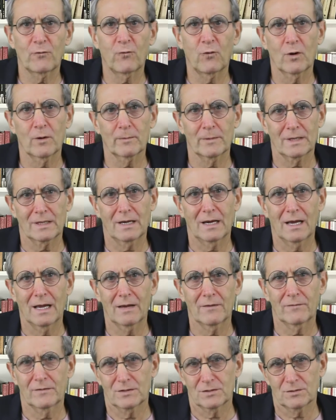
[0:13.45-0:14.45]
formula I
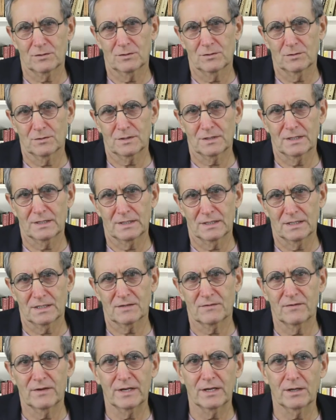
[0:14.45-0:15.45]
have introduced in
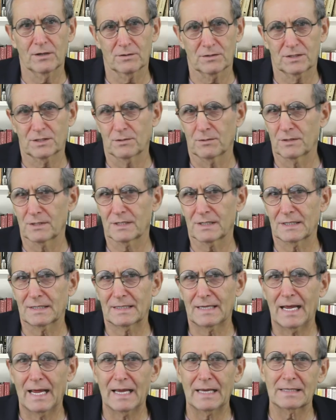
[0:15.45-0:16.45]
this video series
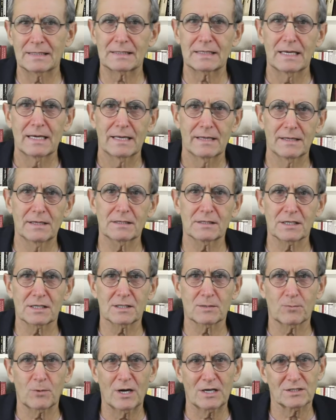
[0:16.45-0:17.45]
contains this
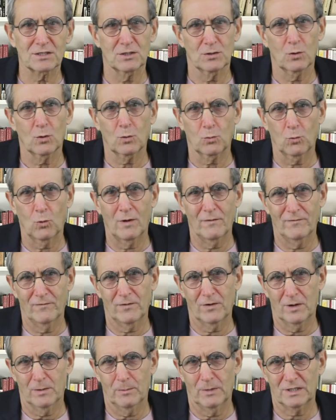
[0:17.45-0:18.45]
expression or one
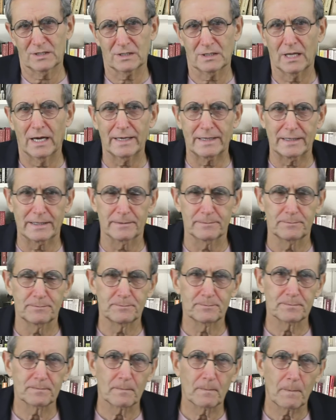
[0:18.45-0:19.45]
very much like it.
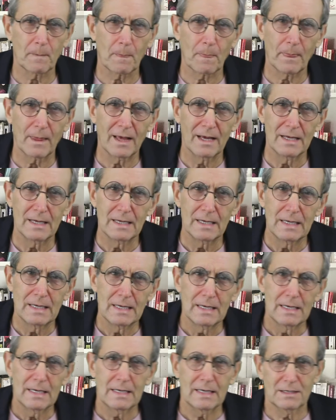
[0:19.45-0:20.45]

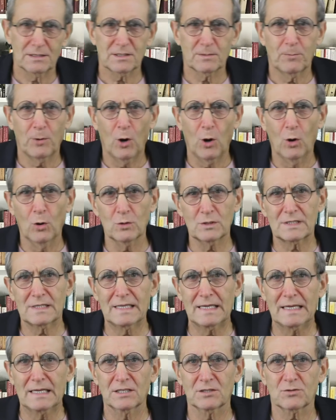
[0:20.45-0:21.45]
Now suppose
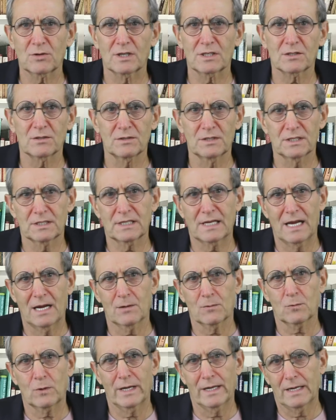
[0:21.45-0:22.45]
the interest or
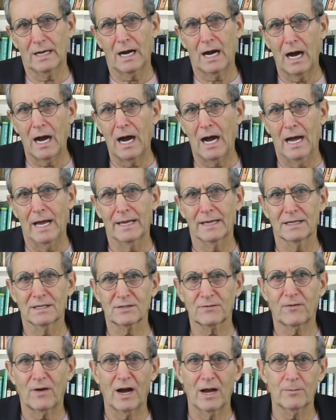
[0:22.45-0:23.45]
discount rate I
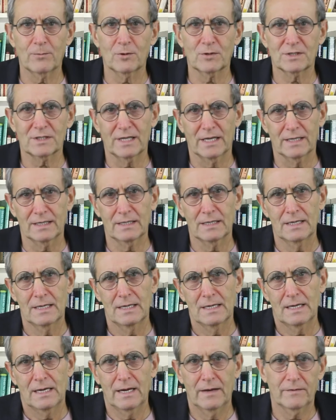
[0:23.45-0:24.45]
is 5%
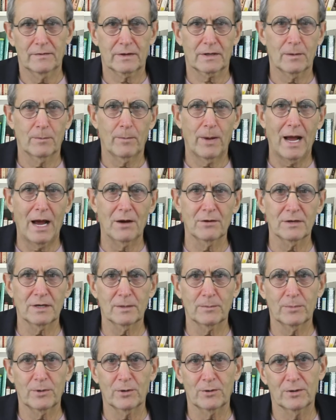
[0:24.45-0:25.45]
and the
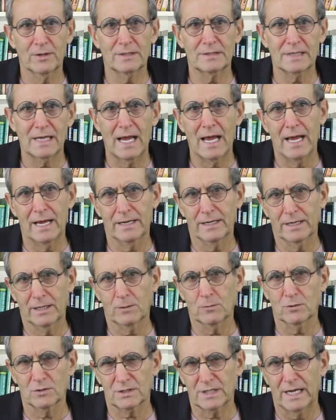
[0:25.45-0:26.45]
compounding periods N
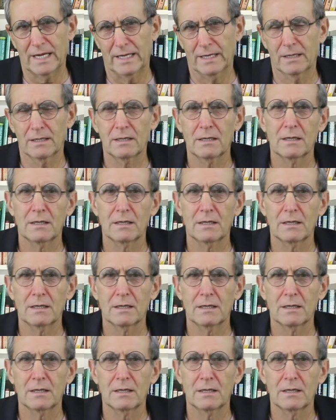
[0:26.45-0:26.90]
equals 8.